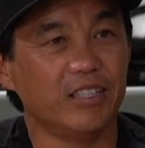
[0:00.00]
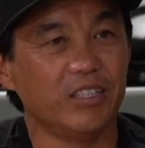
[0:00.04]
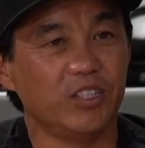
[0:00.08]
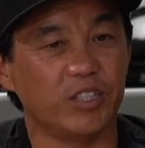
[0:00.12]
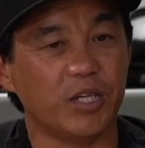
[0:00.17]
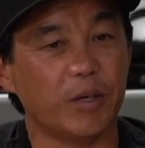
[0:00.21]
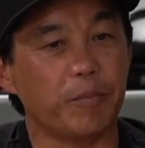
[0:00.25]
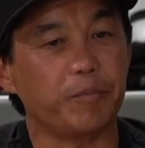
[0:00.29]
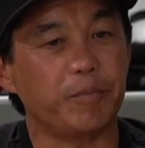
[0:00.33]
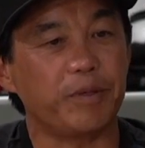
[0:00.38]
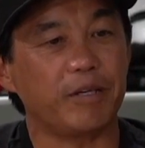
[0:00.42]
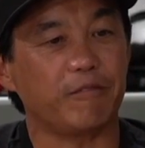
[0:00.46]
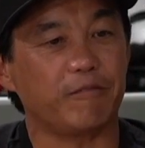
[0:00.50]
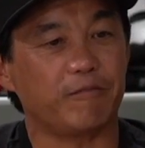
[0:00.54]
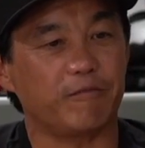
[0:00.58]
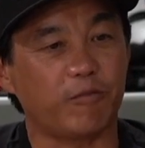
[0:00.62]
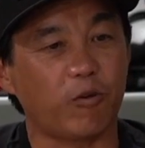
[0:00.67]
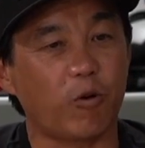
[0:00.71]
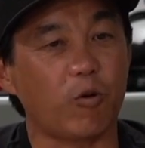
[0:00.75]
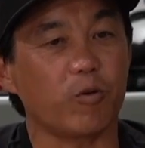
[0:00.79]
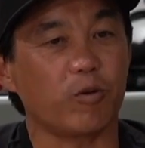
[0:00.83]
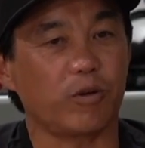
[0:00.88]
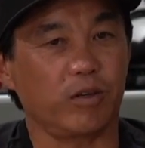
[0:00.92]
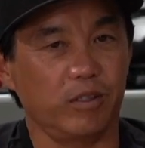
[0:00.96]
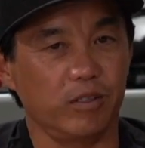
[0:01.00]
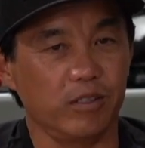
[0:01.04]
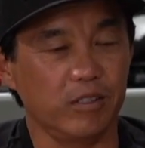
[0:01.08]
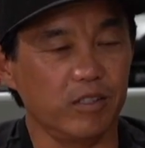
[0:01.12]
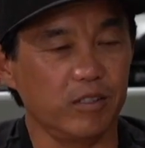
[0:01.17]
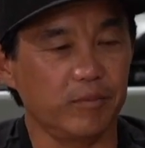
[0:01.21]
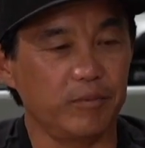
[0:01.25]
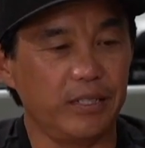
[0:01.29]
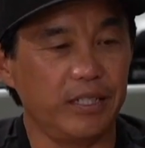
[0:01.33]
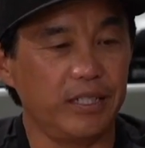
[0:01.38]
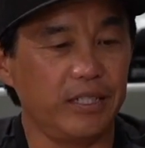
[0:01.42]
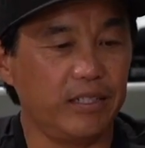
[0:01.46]
jumping forward a
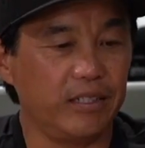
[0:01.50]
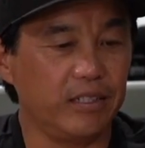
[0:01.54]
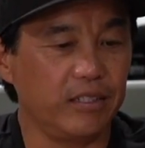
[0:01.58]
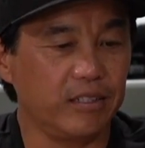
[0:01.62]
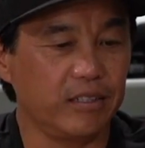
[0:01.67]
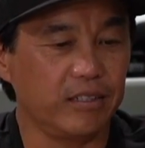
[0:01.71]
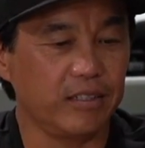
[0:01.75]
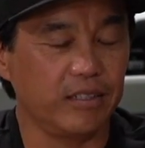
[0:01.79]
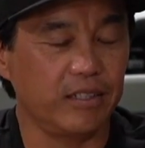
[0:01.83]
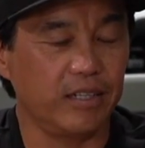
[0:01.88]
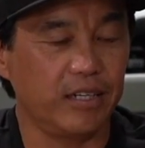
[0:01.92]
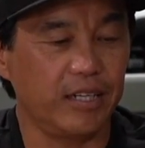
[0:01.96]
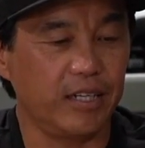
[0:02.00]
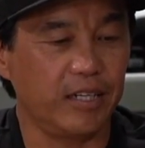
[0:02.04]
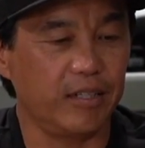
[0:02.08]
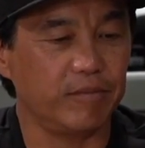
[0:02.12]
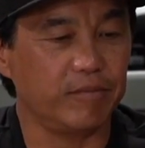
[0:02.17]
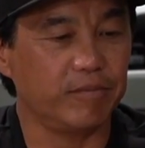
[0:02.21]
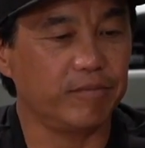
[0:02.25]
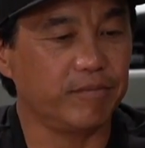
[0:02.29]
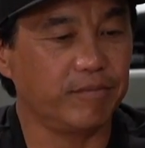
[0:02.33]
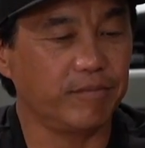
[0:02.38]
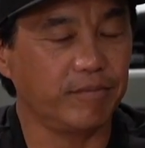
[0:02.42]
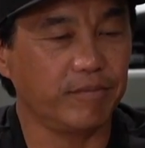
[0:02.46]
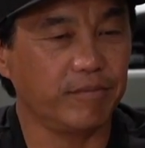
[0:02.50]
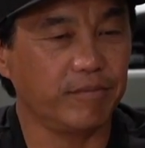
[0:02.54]
little bit, um,